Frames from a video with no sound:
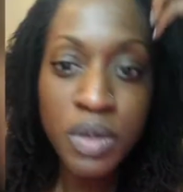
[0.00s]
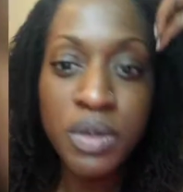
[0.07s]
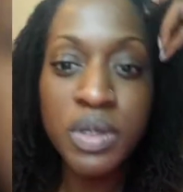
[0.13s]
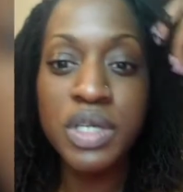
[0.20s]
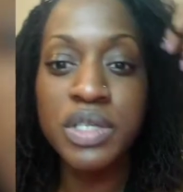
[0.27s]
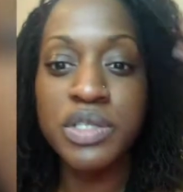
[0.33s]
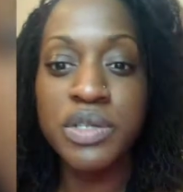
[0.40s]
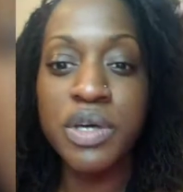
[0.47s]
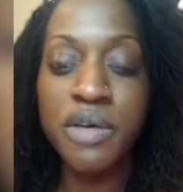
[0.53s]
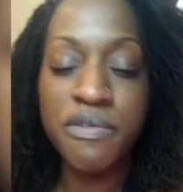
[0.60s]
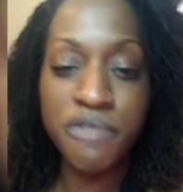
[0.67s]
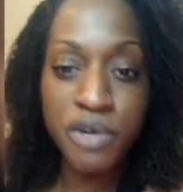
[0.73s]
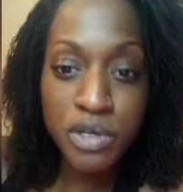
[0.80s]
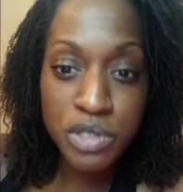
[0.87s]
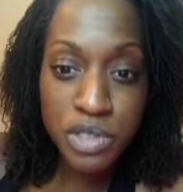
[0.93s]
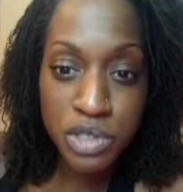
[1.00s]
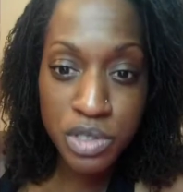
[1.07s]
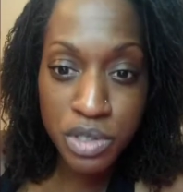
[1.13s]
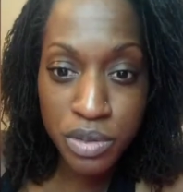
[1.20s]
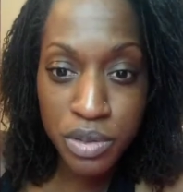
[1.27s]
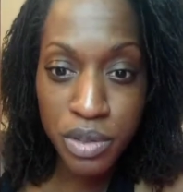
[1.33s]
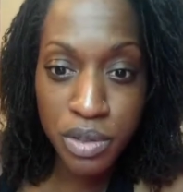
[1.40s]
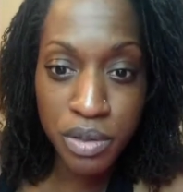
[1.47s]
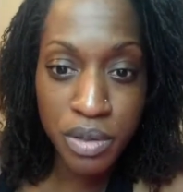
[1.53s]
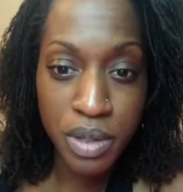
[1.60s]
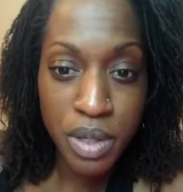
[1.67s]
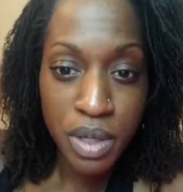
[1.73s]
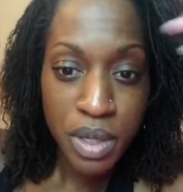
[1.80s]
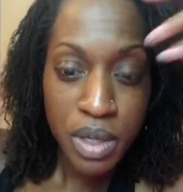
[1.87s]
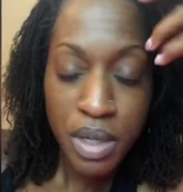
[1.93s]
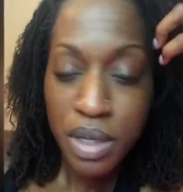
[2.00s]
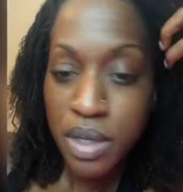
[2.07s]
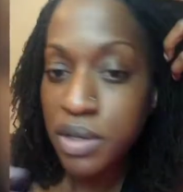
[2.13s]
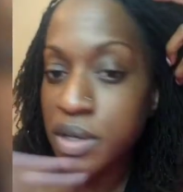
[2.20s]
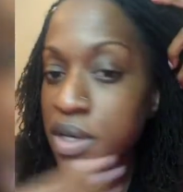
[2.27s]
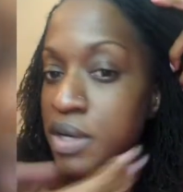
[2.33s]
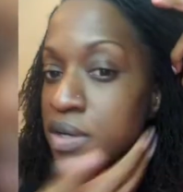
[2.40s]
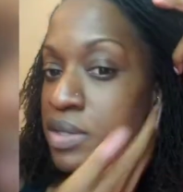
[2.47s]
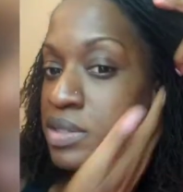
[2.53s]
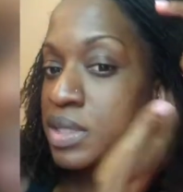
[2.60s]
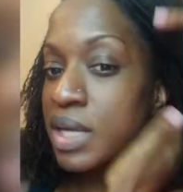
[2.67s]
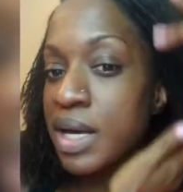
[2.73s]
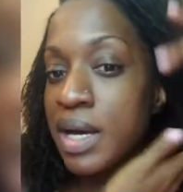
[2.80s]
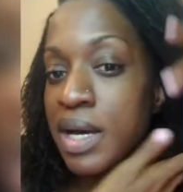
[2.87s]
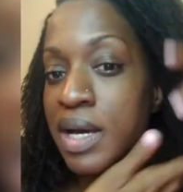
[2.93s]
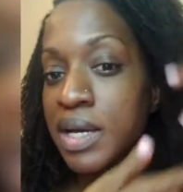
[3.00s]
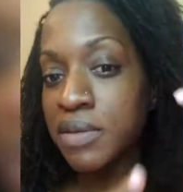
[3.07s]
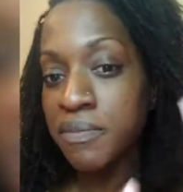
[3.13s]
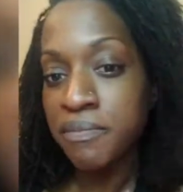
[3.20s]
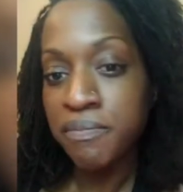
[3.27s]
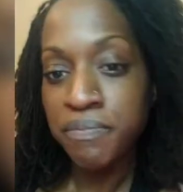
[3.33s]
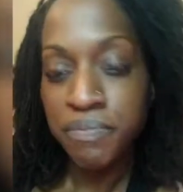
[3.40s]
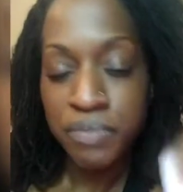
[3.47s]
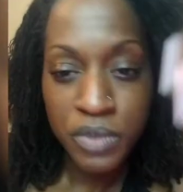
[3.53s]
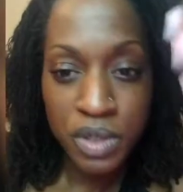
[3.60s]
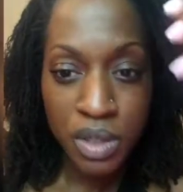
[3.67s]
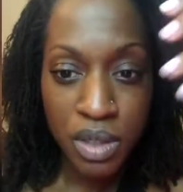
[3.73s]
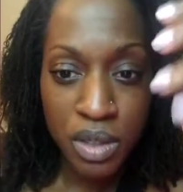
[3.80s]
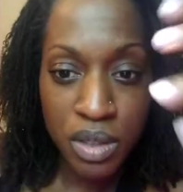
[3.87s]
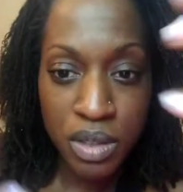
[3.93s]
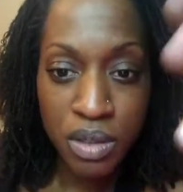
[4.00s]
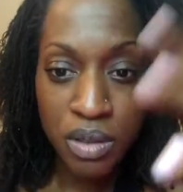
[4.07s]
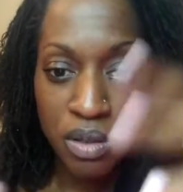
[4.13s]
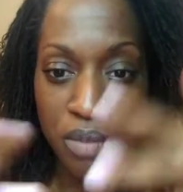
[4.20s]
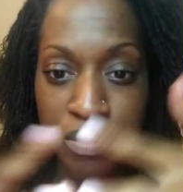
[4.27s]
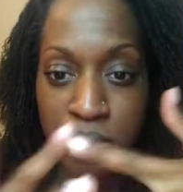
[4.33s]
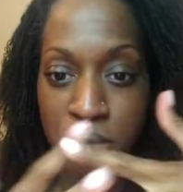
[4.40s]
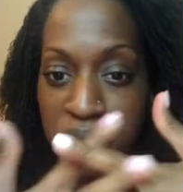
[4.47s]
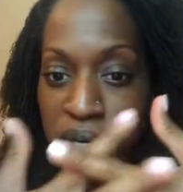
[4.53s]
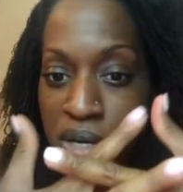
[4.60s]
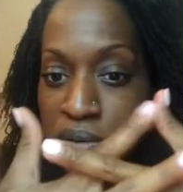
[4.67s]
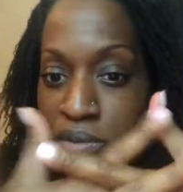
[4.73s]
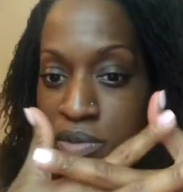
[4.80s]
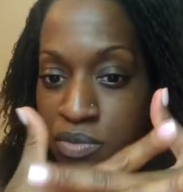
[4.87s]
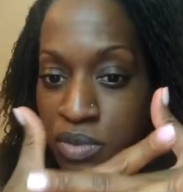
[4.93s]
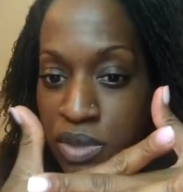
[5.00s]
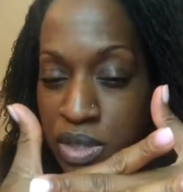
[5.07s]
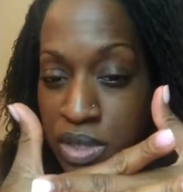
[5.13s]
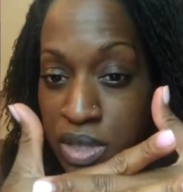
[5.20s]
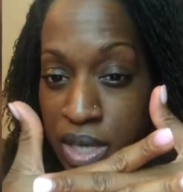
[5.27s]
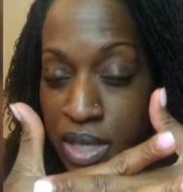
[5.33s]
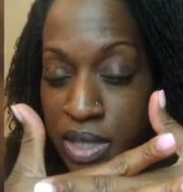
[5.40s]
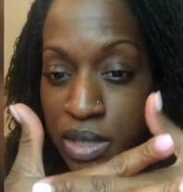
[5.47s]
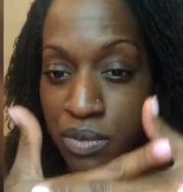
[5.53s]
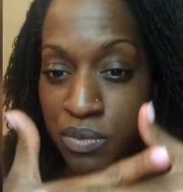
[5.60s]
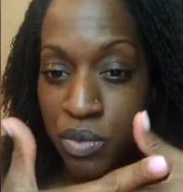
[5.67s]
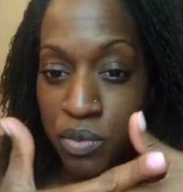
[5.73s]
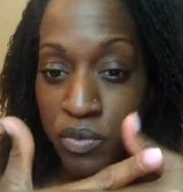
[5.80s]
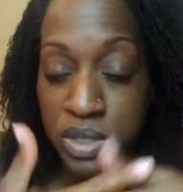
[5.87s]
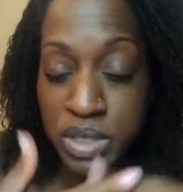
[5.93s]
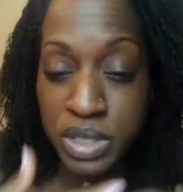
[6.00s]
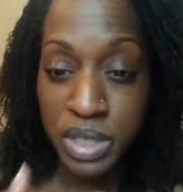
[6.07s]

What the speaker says: Okay, so at first, you know, your hair is locked The pattern is really tightly woven